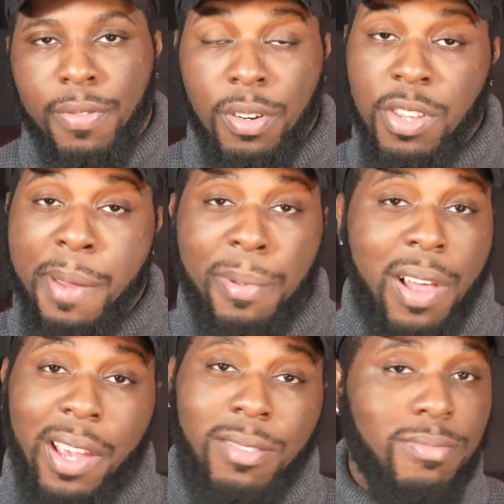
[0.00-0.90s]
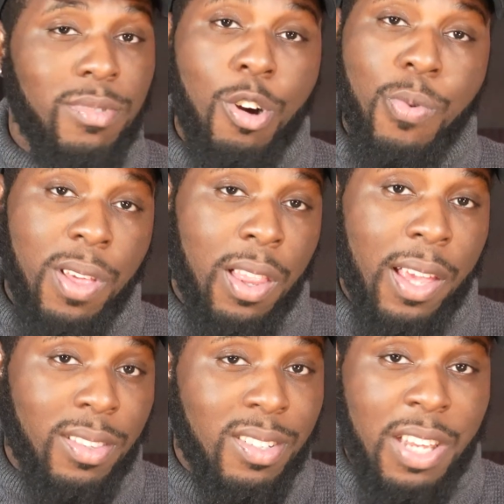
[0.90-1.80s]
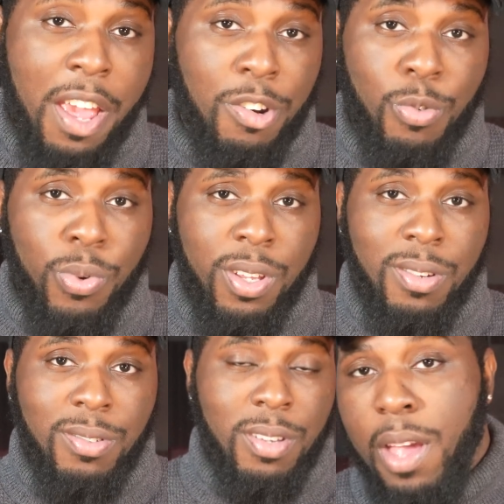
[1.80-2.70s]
For example, I don't really like the standard wheels.